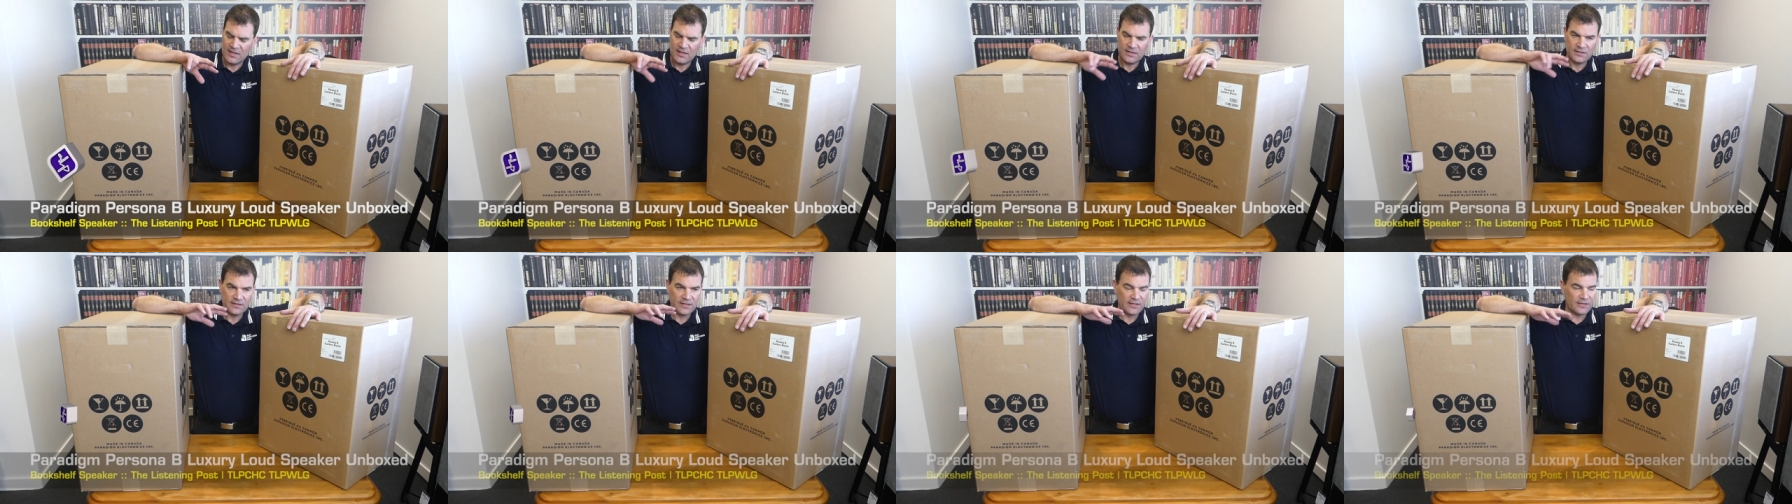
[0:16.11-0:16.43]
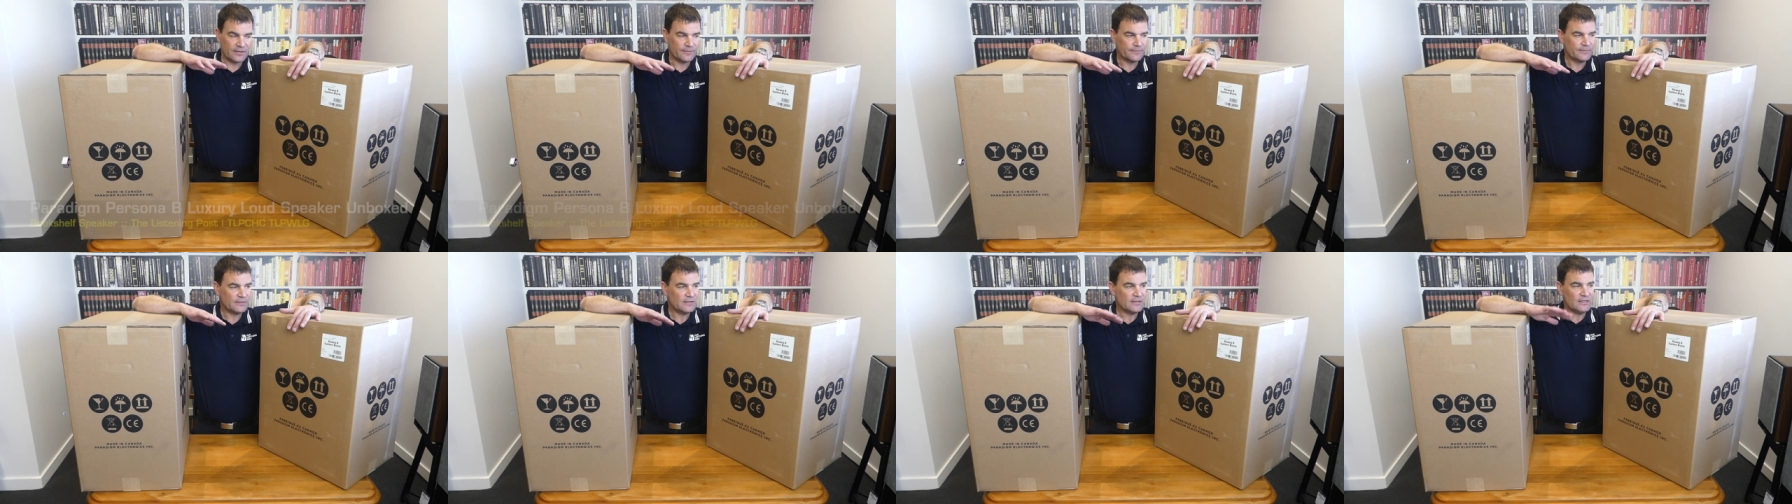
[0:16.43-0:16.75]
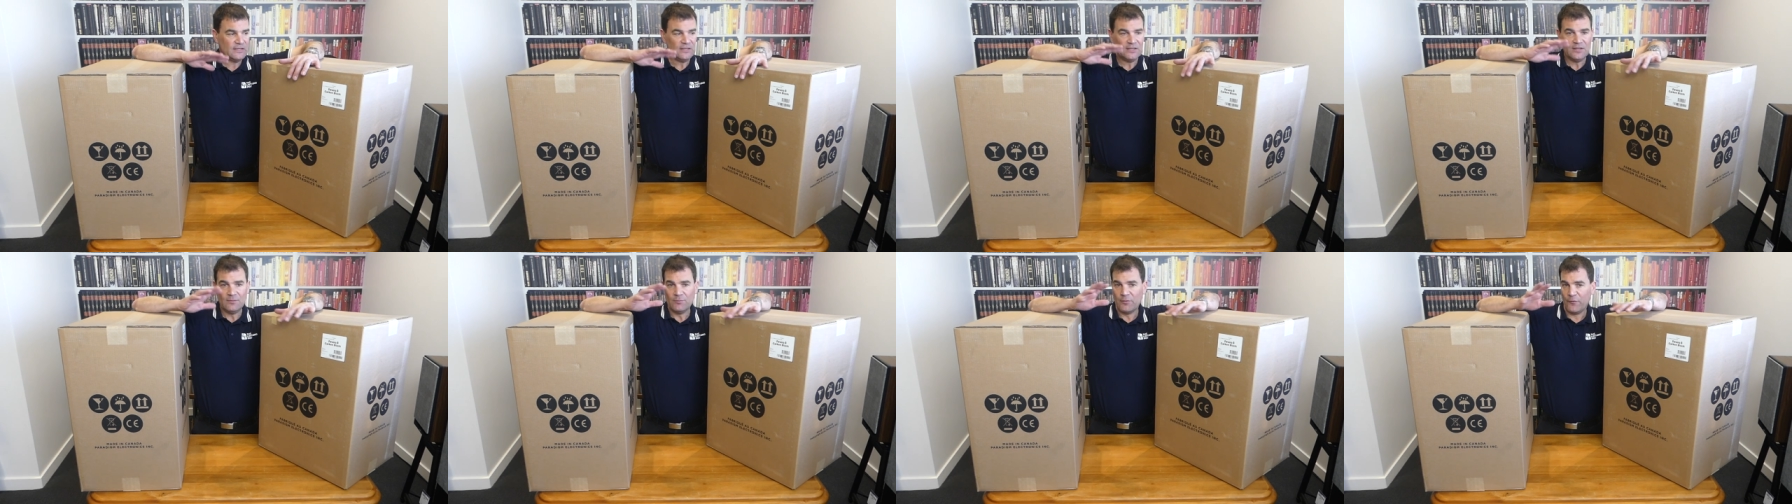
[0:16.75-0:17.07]
Now,
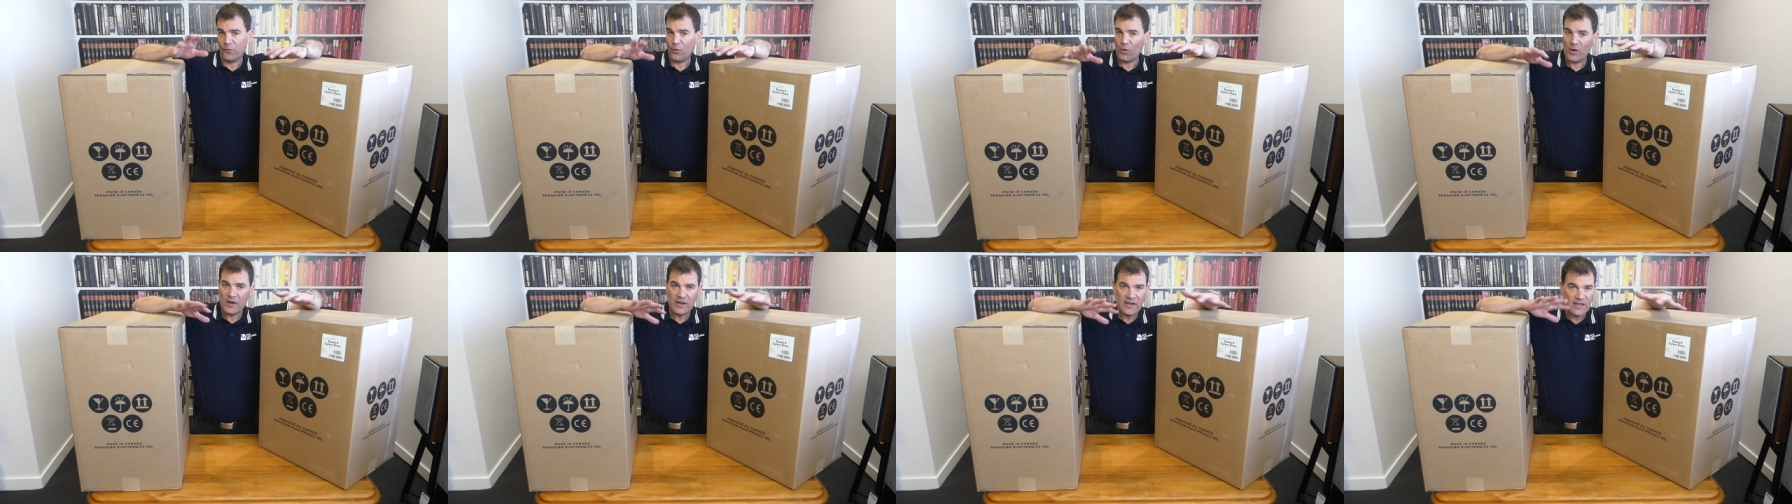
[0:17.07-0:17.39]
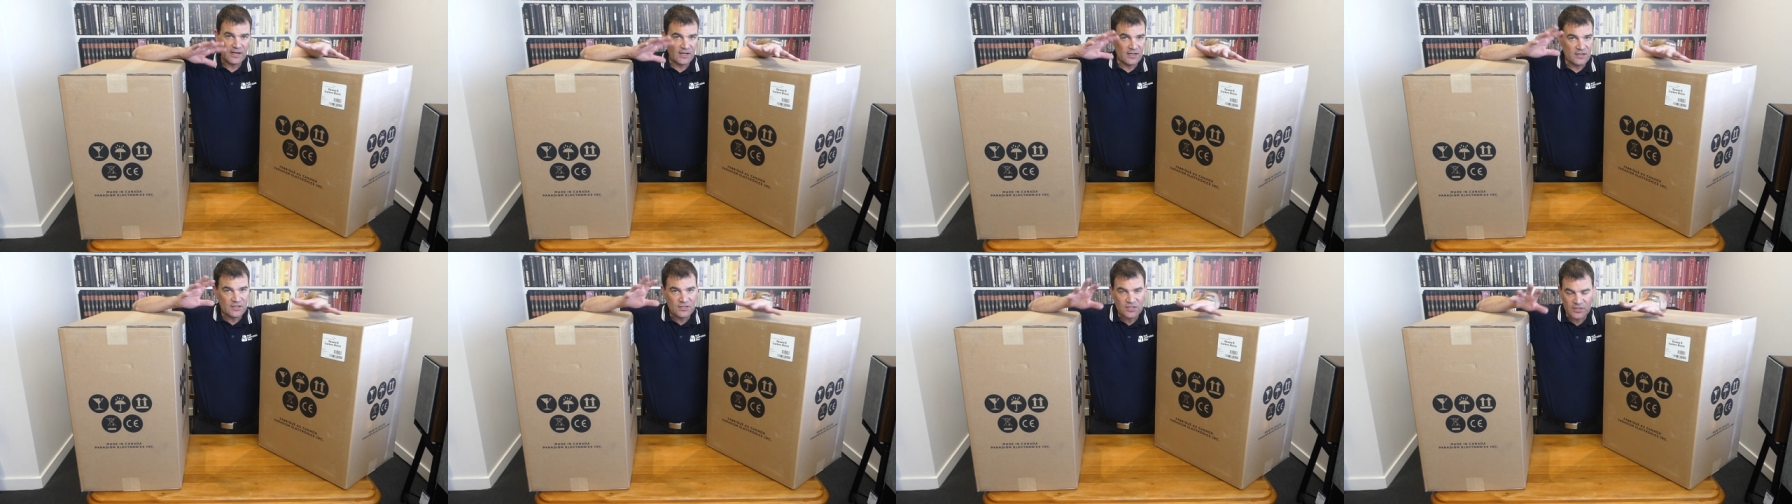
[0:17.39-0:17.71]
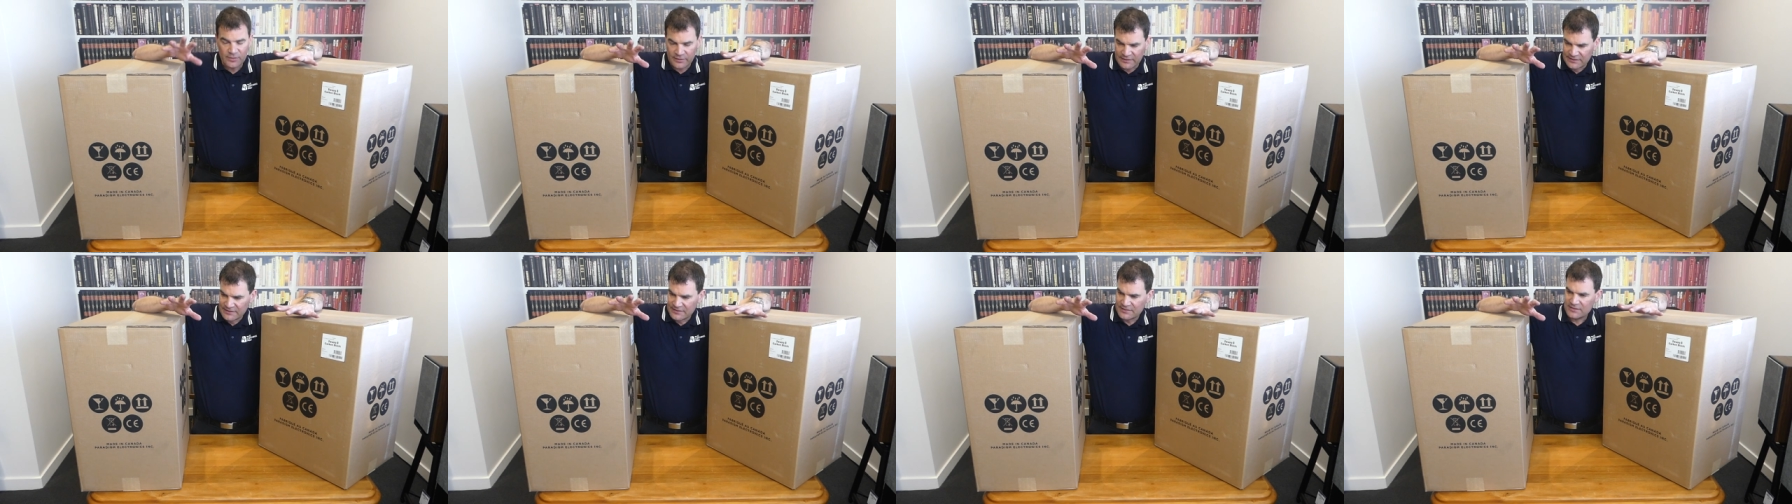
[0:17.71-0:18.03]
before I get
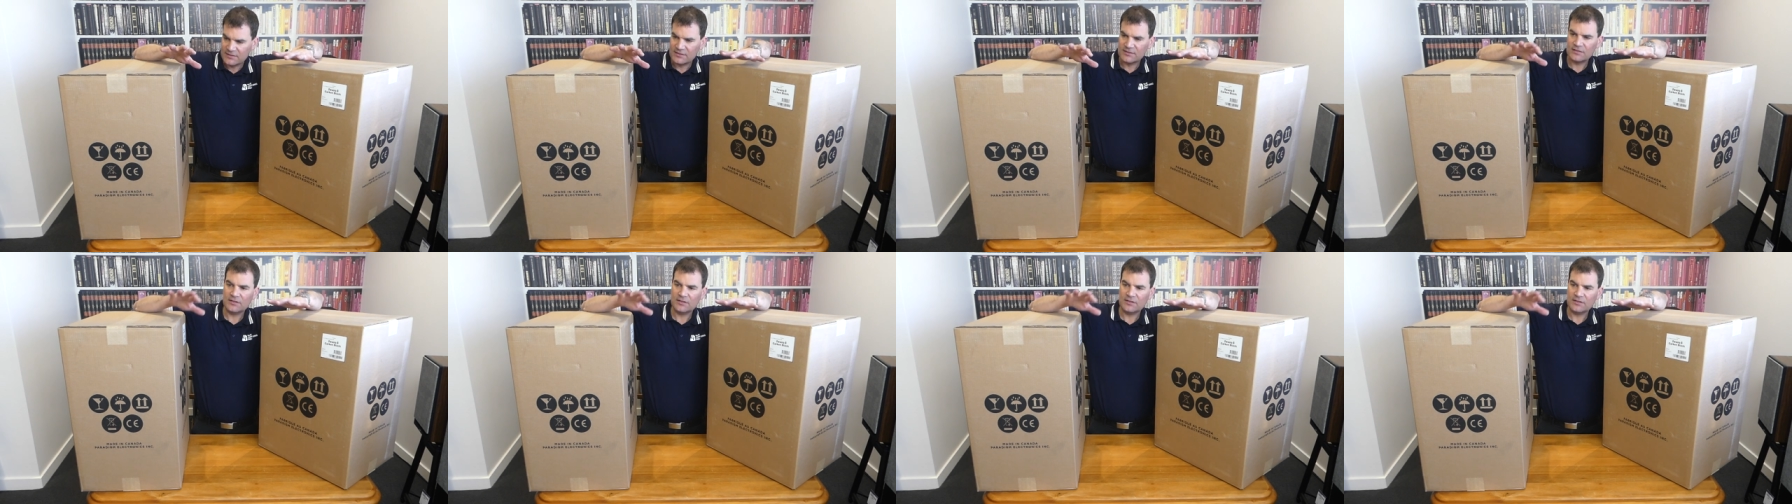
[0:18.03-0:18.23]
into it,